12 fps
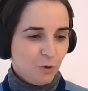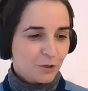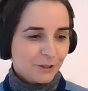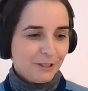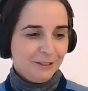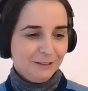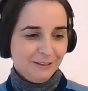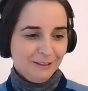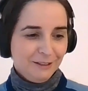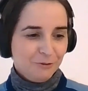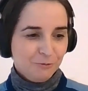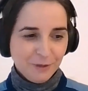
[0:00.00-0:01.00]
working
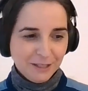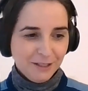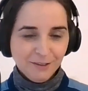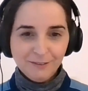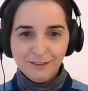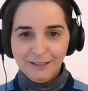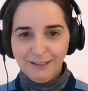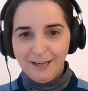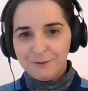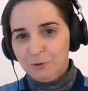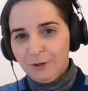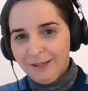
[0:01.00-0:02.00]
with and
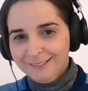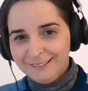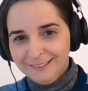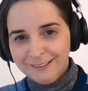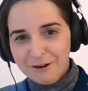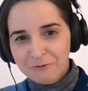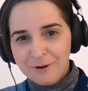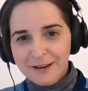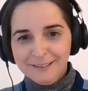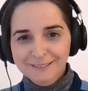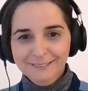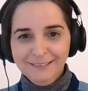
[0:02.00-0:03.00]
advocating in a
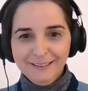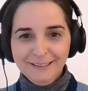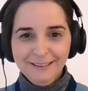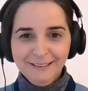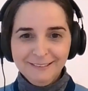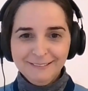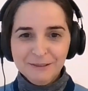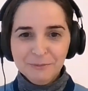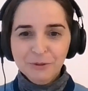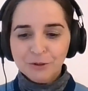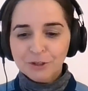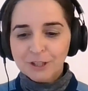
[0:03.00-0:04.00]
way in the
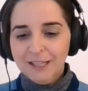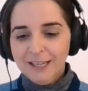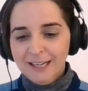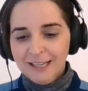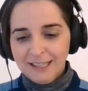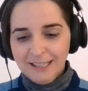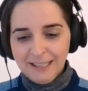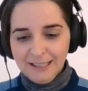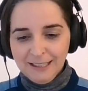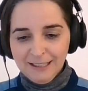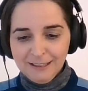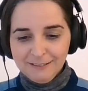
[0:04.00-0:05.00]
book,
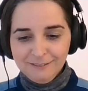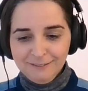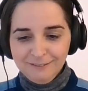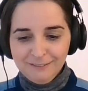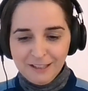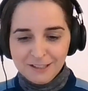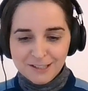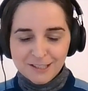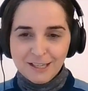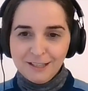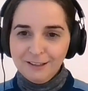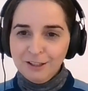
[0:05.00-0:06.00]
there is
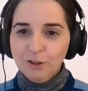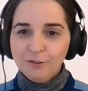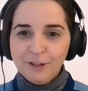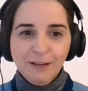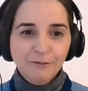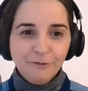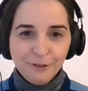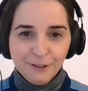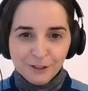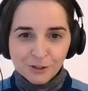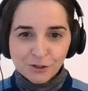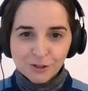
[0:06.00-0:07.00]
this idea of the
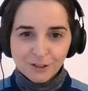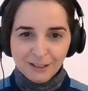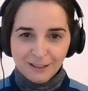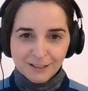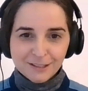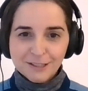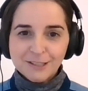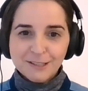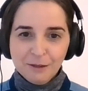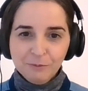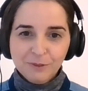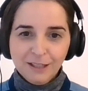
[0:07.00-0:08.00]
unfinished
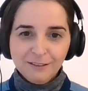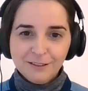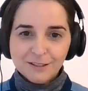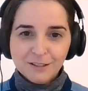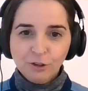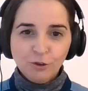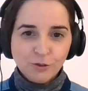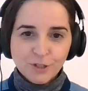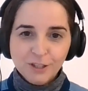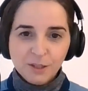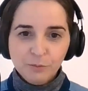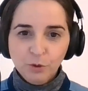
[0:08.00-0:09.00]
system that is in
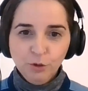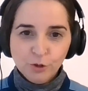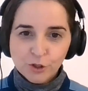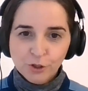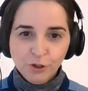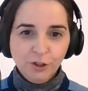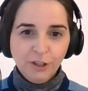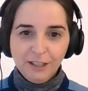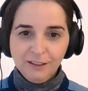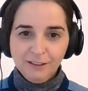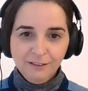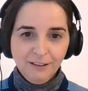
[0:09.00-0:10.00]
constant
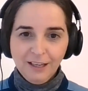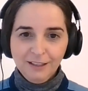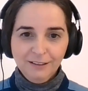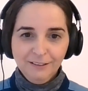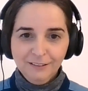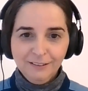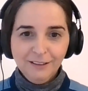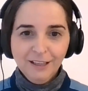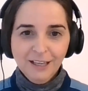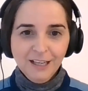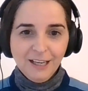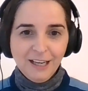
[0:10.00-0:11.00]
evolution
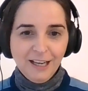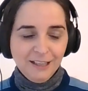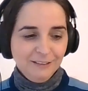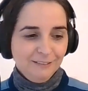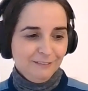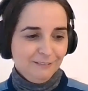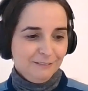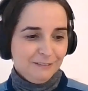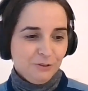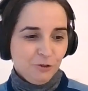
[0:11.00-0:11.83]
and